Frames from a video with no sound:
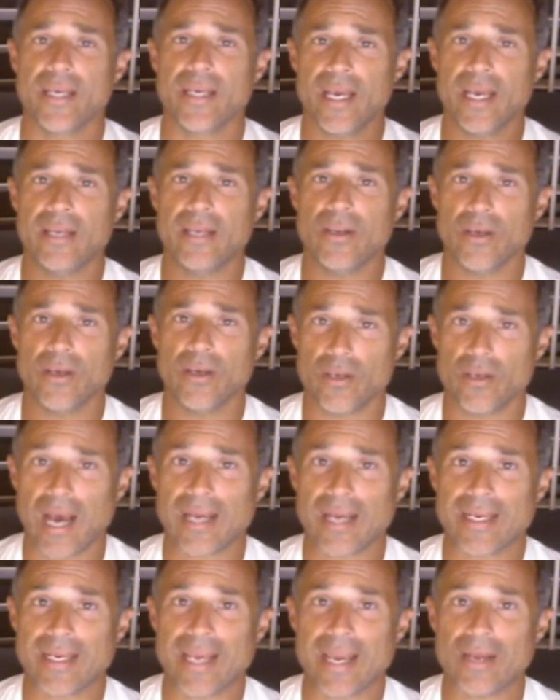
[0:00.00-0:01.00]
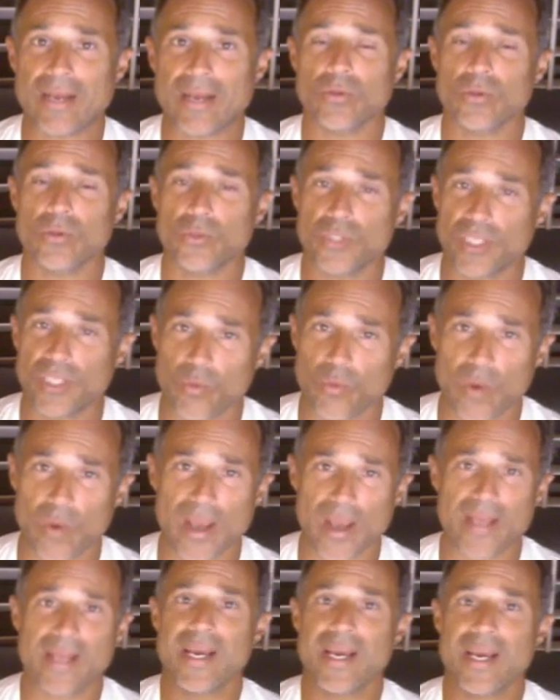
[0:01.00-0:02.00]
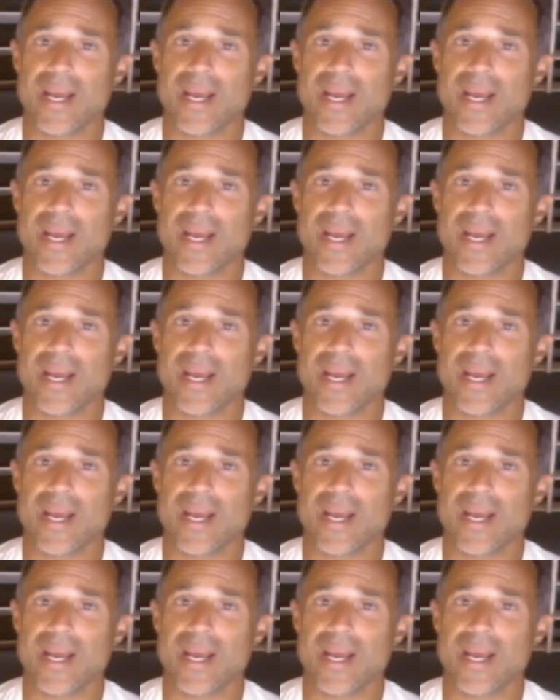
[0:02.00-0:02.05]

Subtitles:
and not gain or lose any weight,